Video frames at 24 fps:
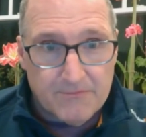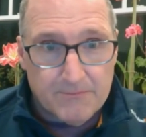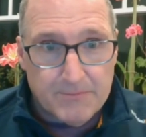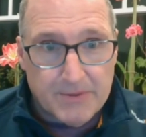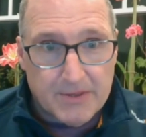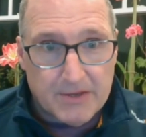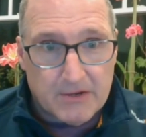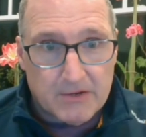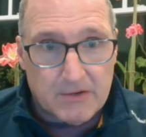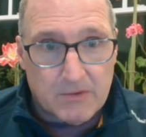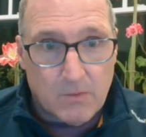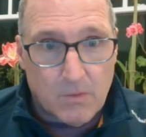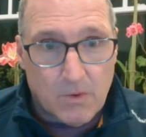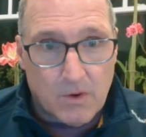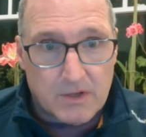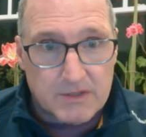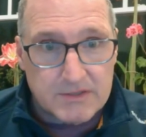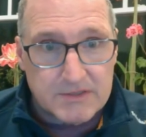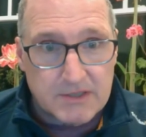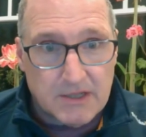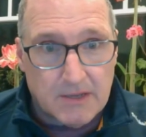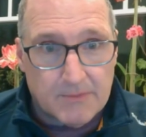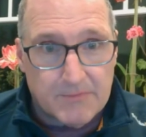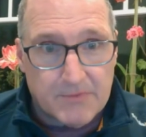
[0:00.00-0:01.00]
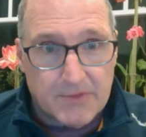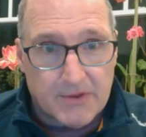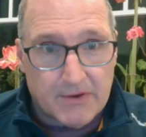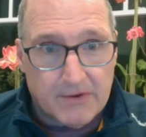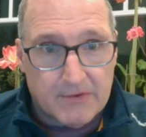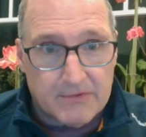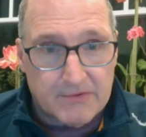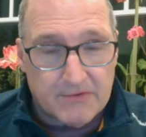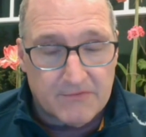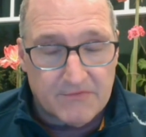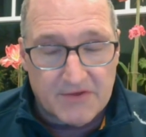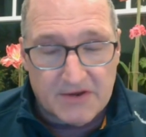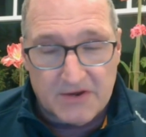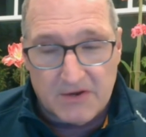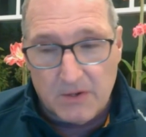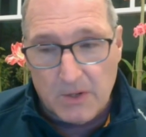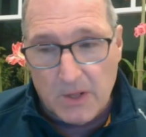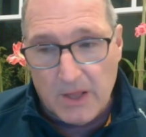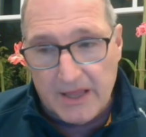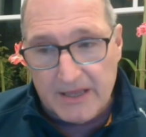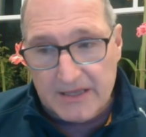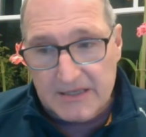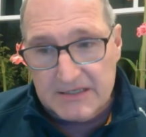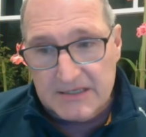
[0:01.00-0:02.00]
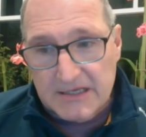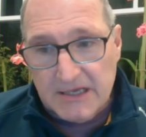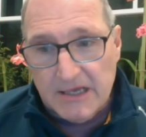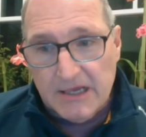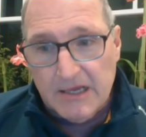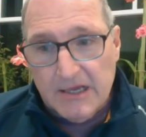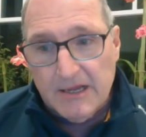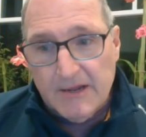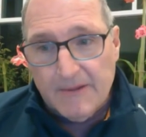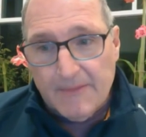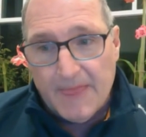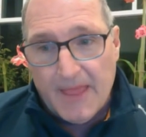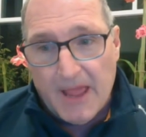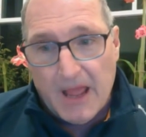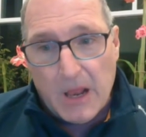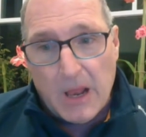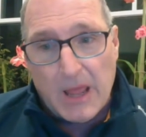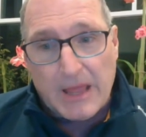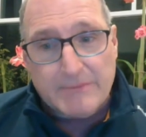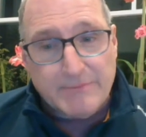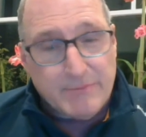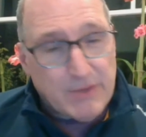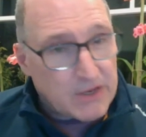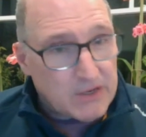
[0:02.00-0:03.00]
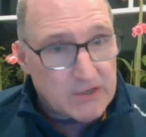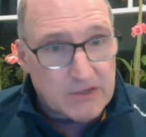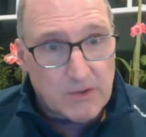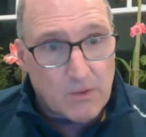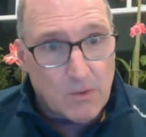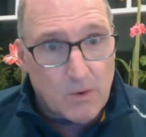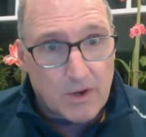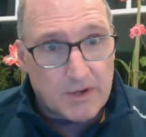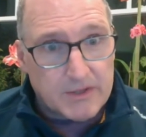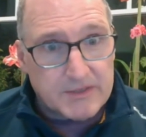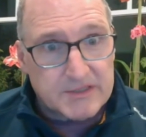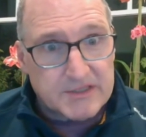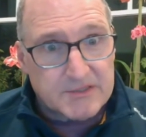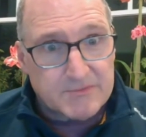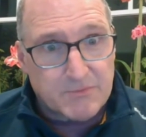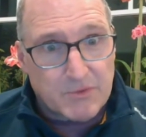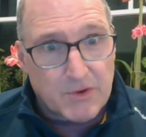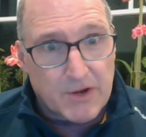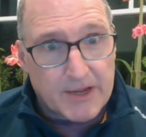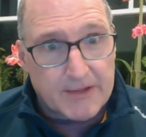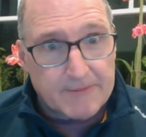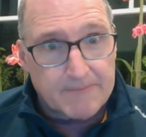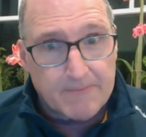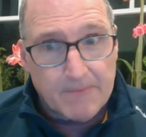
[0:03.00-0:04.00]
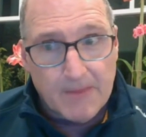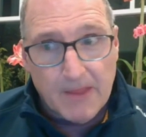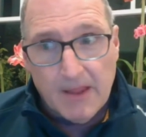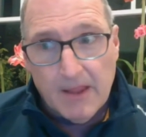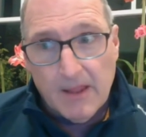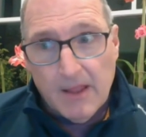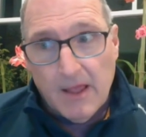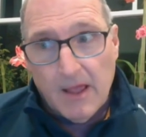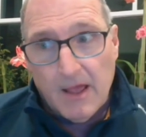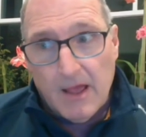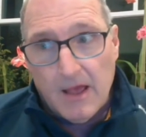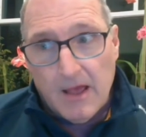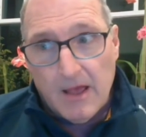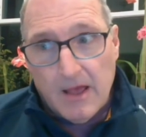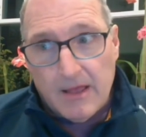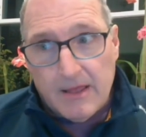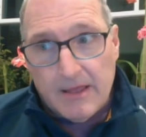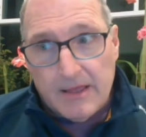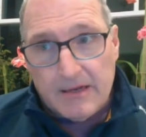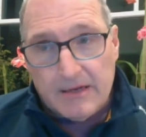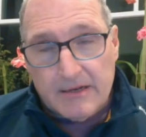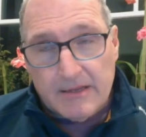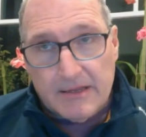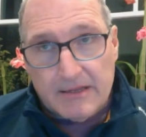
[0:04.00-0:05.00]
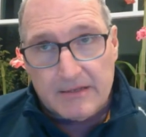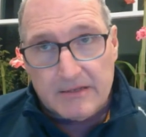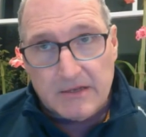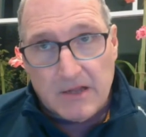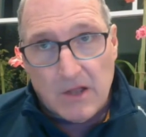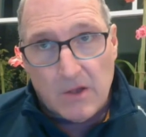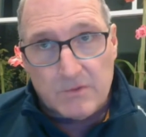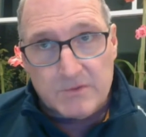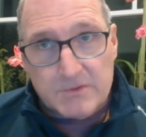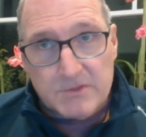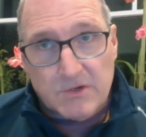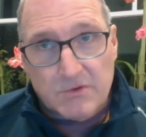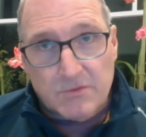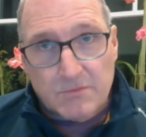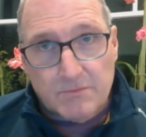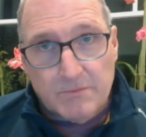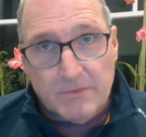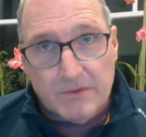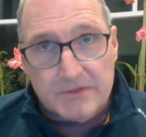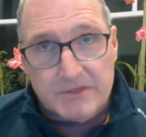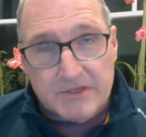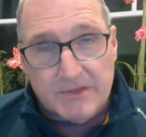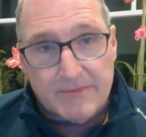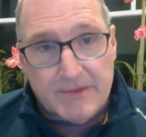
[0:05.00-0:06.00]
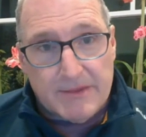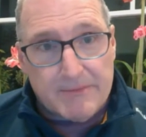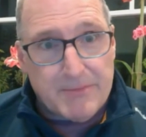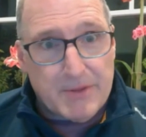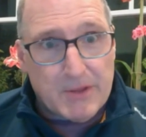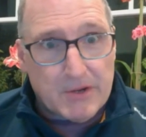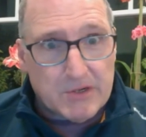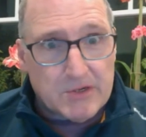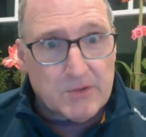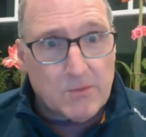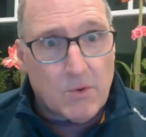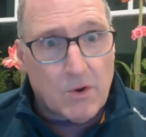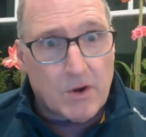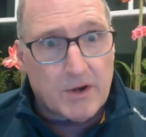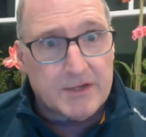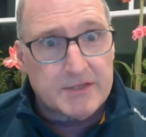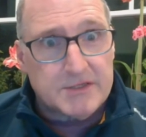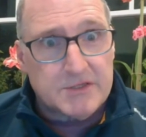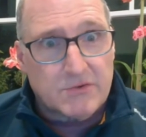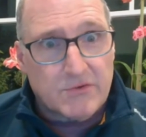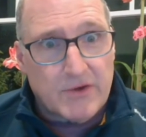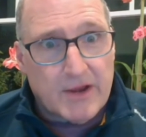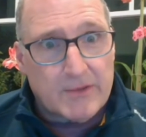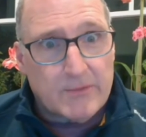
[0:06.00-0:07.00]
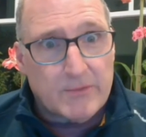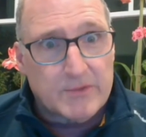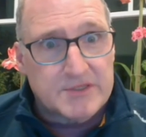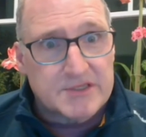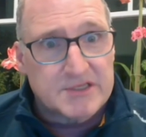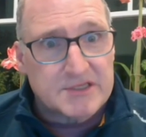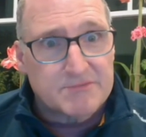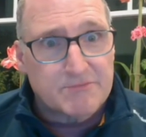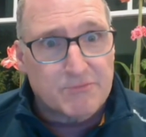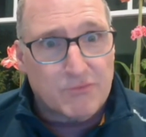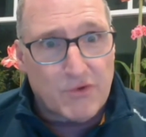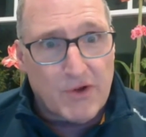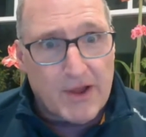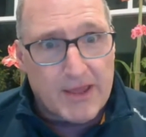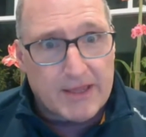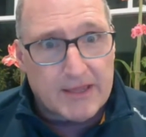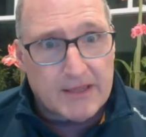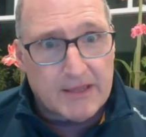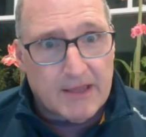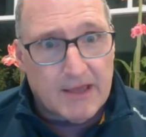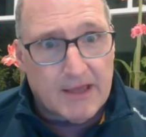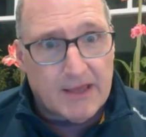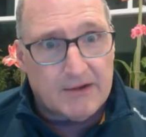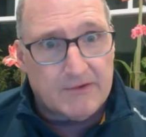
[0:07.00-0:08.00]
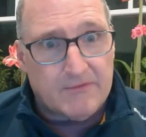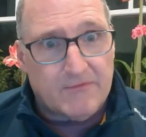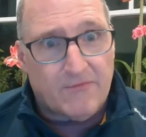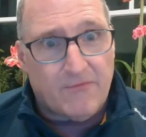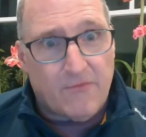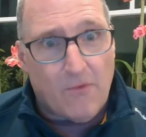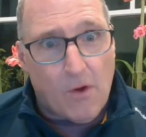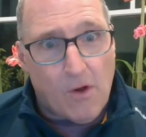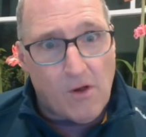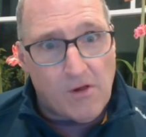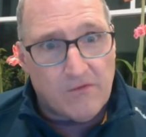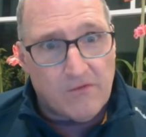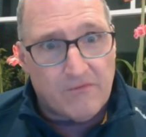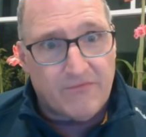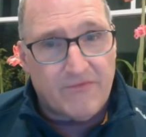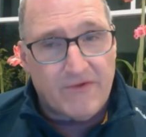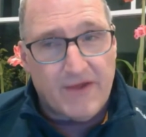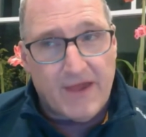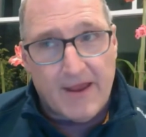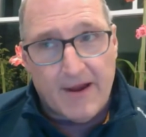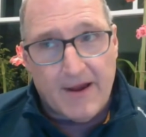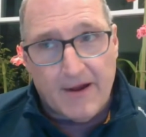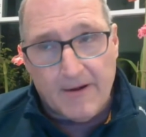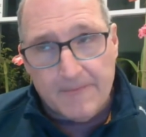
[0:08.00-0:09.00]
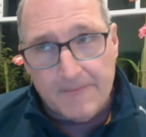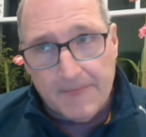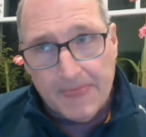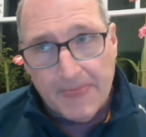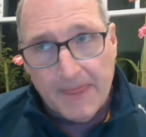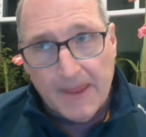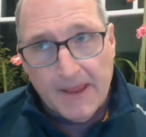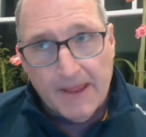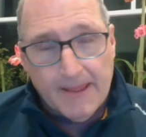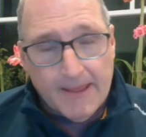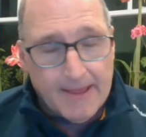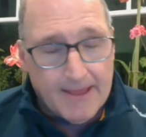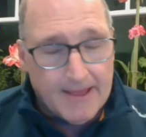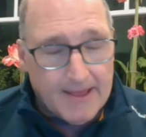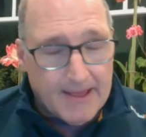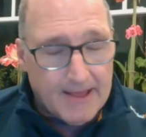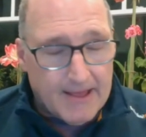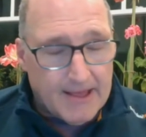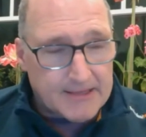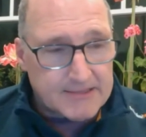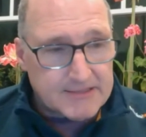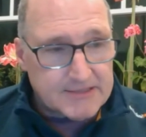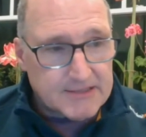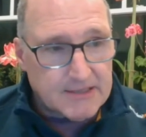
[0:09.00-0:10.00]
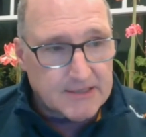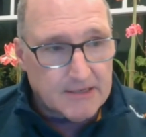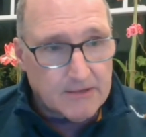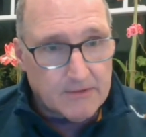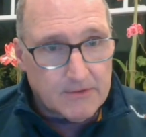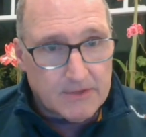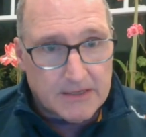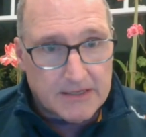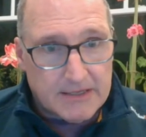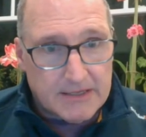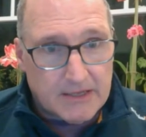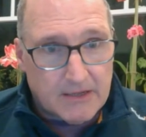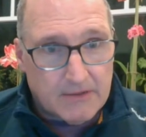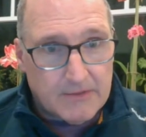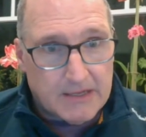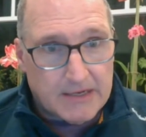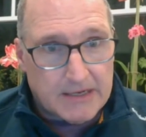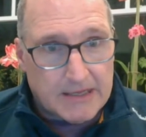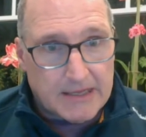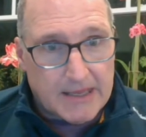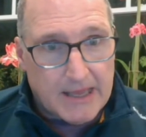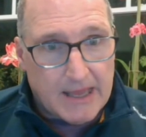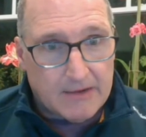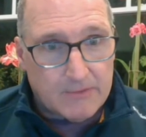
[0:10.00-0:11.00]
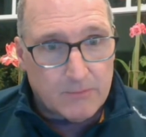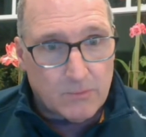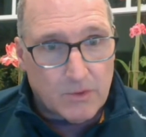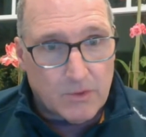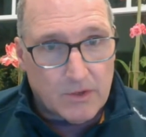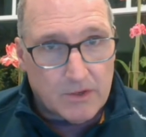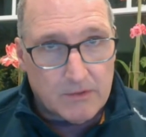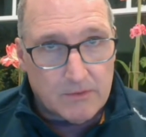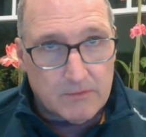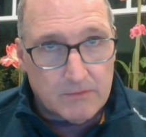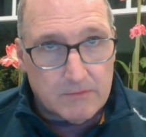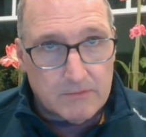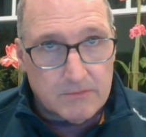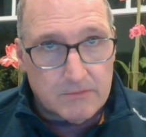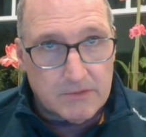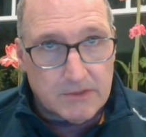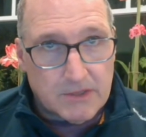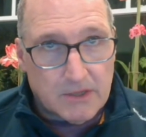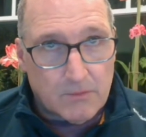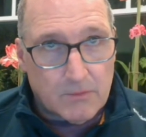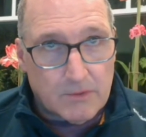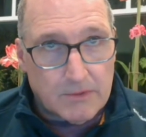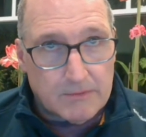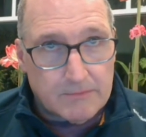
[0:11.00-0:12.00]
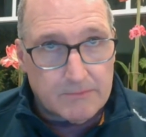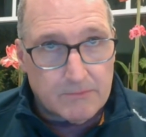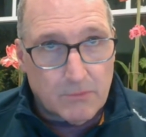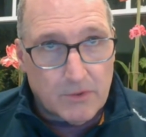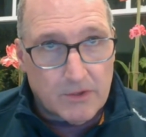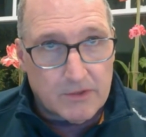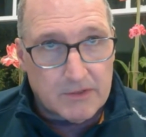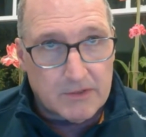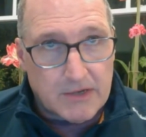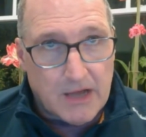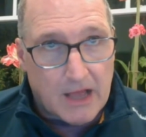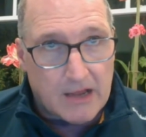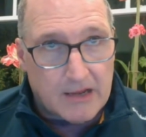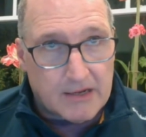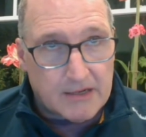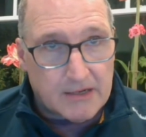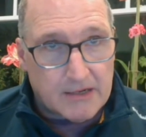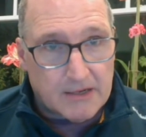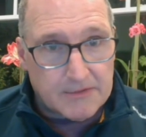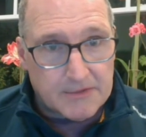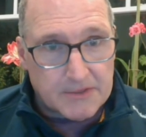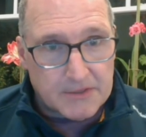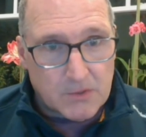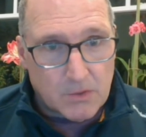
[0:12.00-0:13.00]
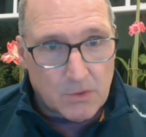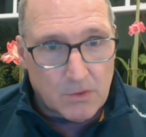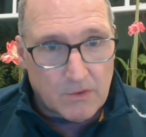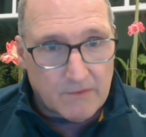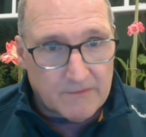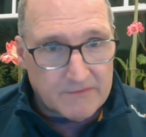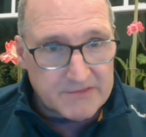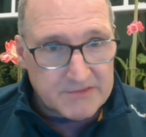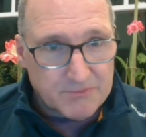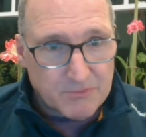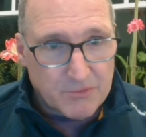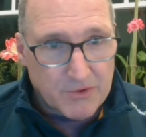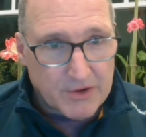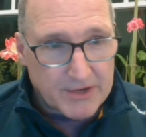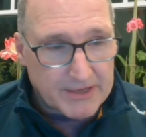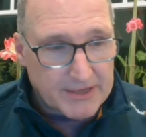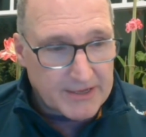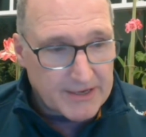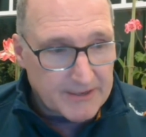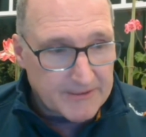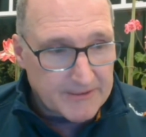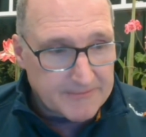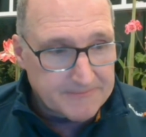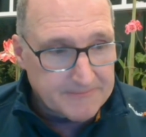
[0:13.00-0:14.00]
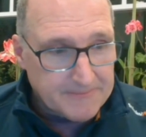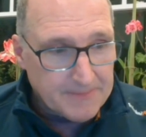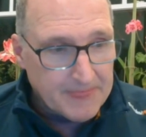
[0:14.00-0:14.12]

Pinot Noirs up there in the Finger Lakes. I like Pinot Noir in spring. It goes to me. Pinot Noir is great with spring and fall fare. And again, we're knocking on the door of spring here,